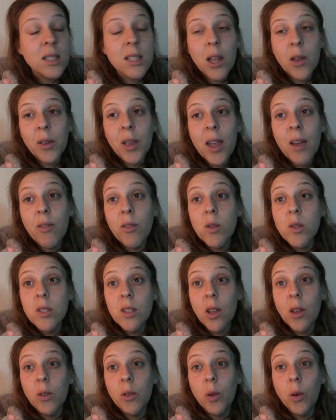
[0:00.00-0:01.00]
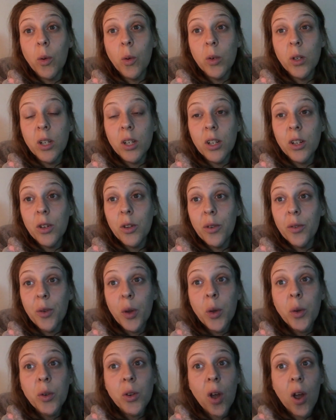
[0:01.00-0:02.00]
So yeah, I've also ordered a new
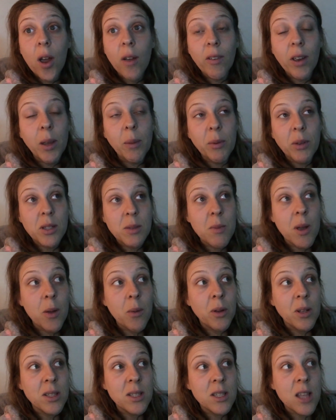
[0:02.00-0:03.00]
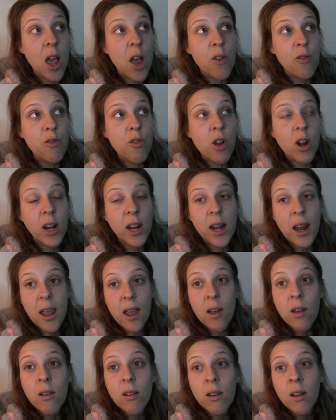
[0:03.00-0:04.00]
food diary with my ones running
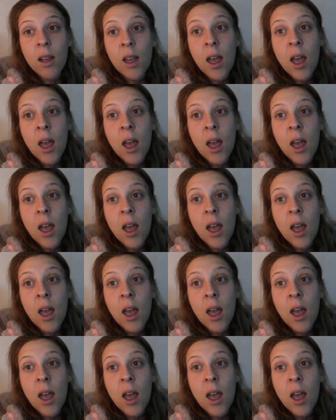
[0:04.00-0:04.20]
out.